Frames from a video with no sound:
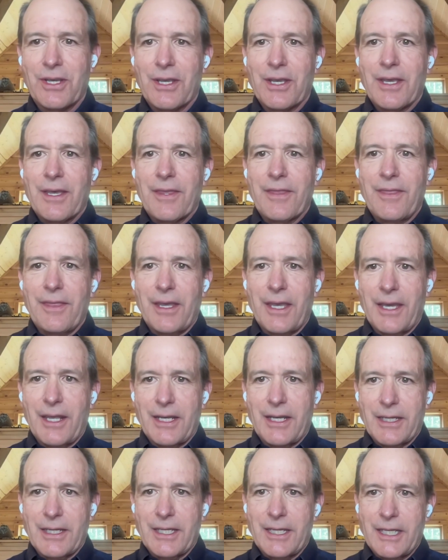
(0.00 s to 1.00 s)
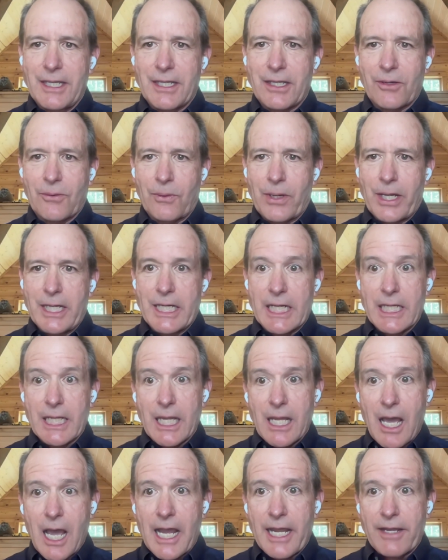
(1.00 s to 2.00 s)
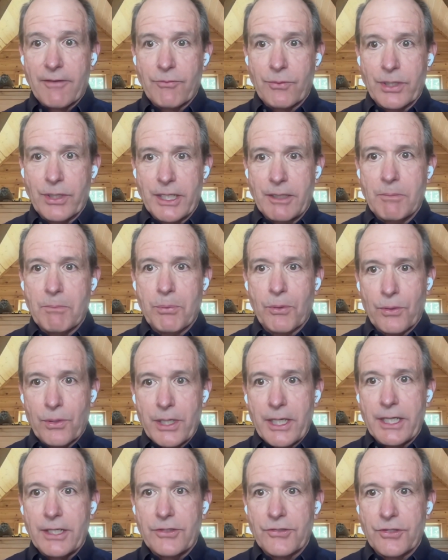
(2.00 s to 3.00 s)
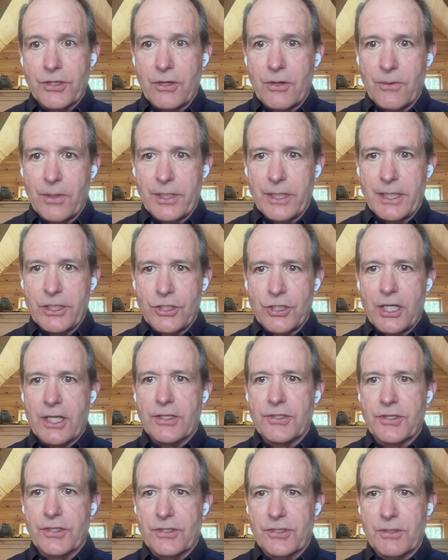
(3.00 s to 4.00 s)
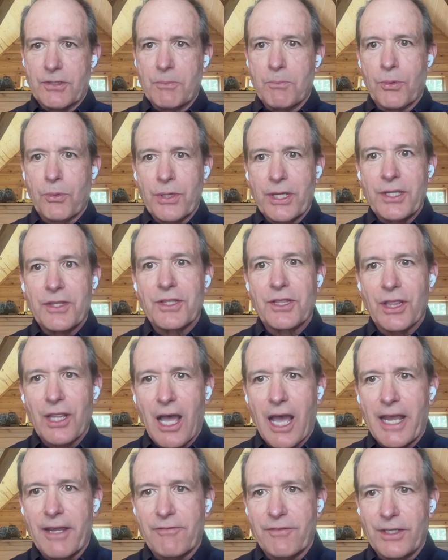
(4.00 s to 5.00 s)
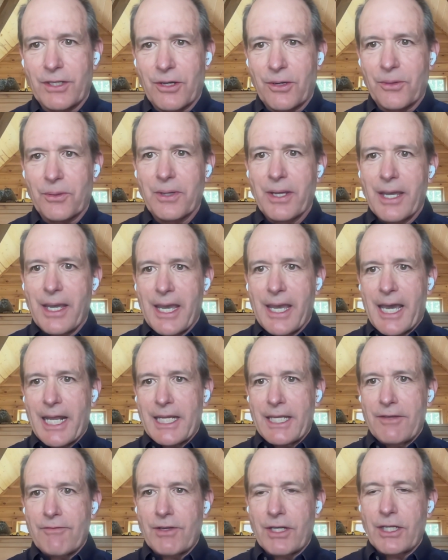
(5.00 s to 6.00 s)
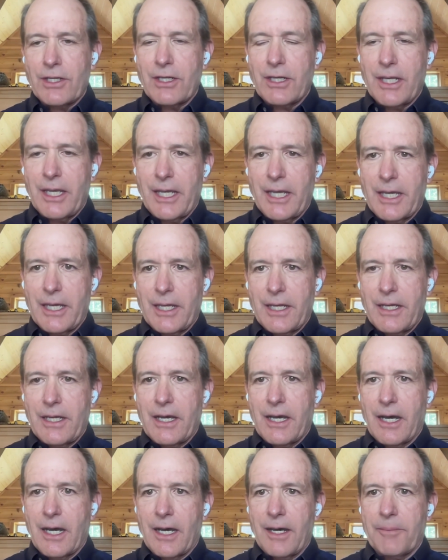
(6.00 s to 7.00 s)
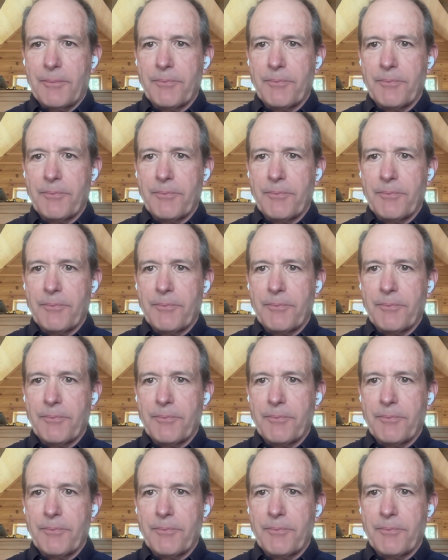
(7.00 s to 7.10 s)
Then he created life when he breathes, you know, in, in Genesis, he breathed life, you know, and even in, in um,